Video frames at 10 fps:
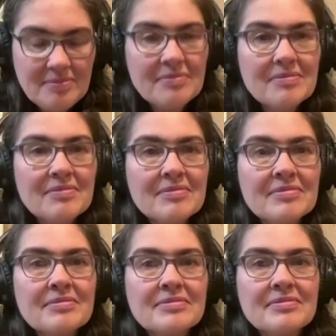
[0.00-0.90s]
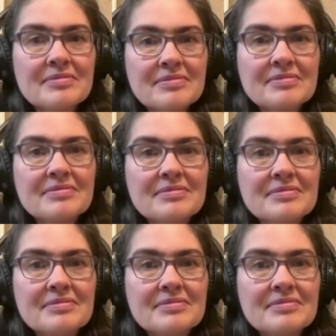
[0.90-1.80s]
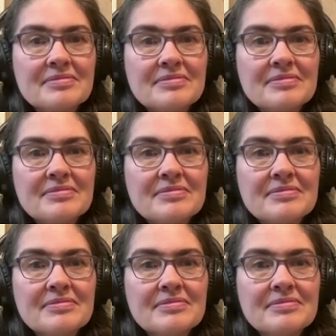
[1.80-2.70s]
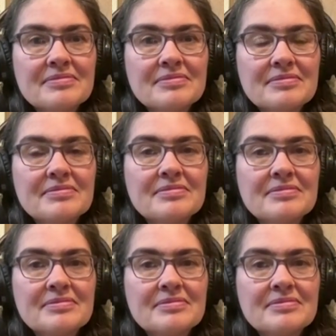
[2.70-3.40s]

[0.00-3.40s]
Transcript: (not speaking)